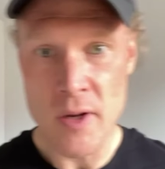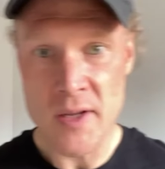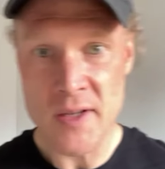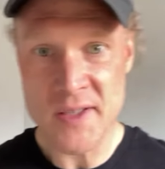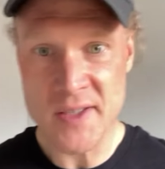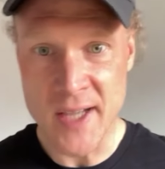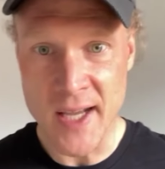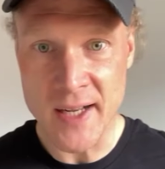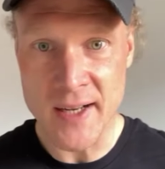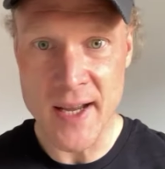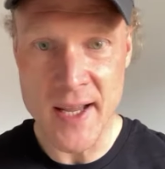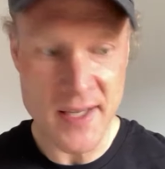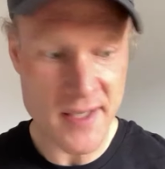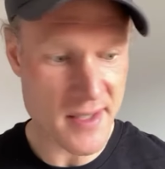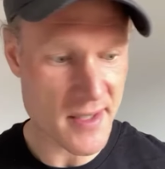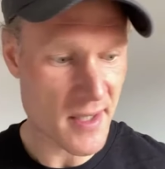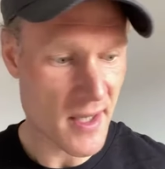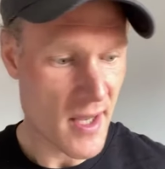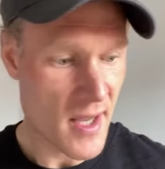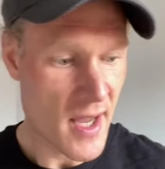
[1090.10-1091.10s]

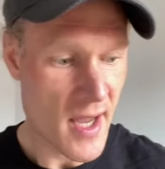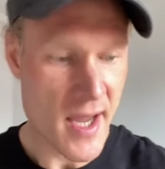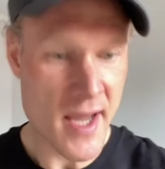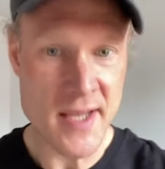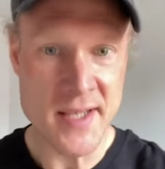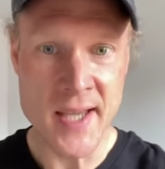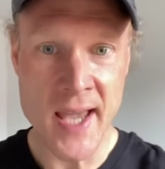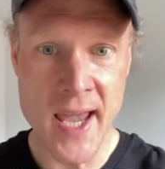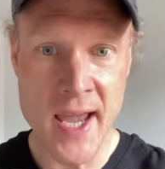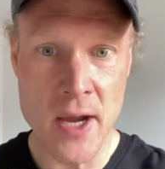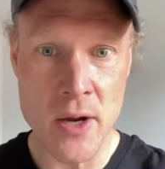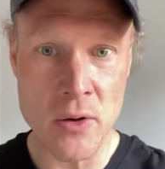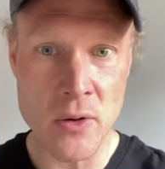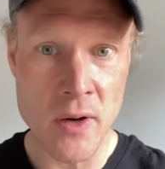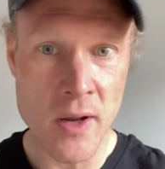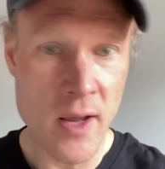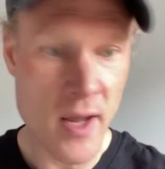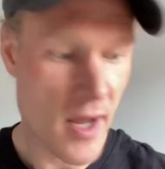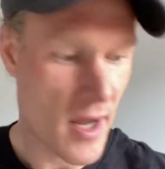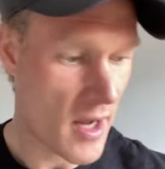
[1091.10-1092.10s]
sickness. He's healed
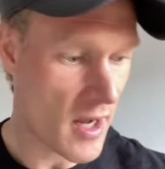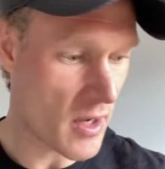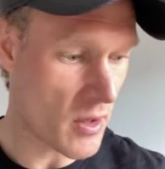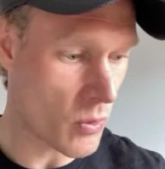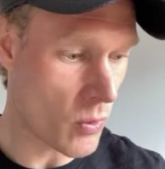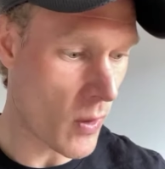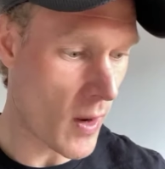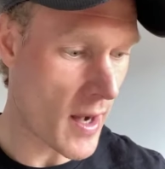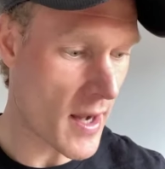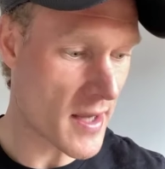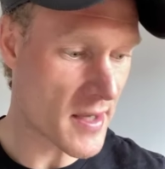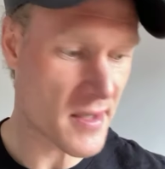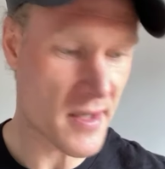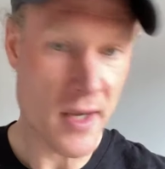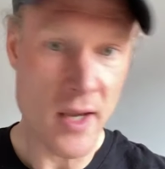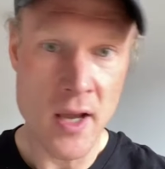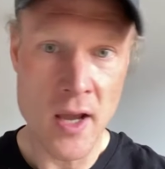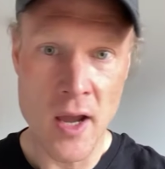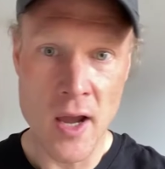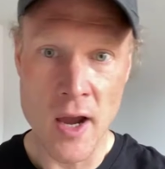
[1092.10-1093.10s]
in ways
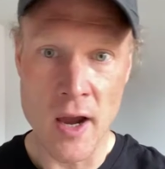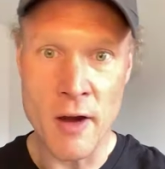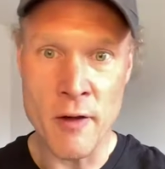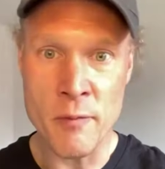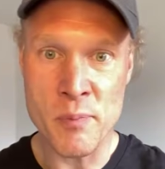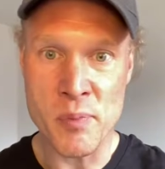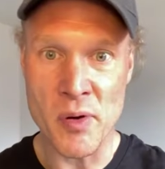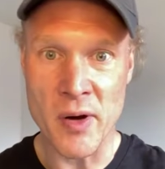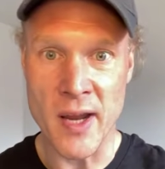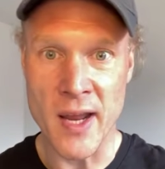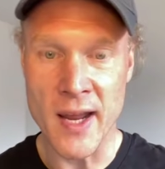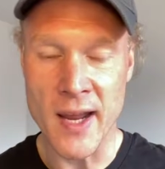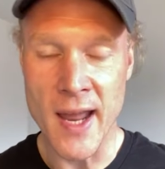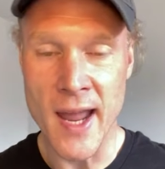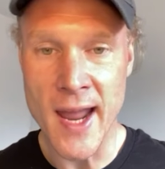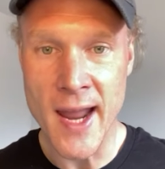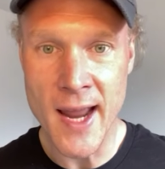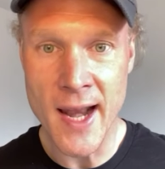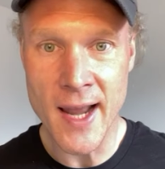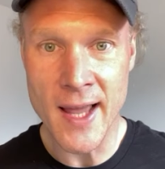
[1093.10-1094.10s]
of bringing
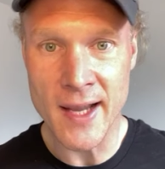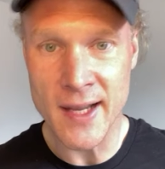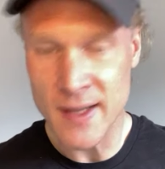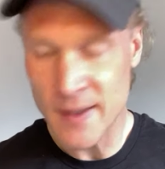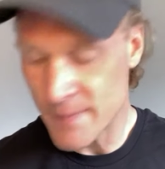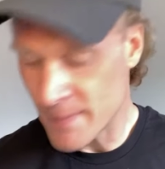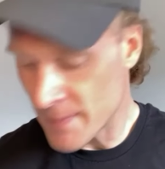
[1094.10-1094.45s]
healing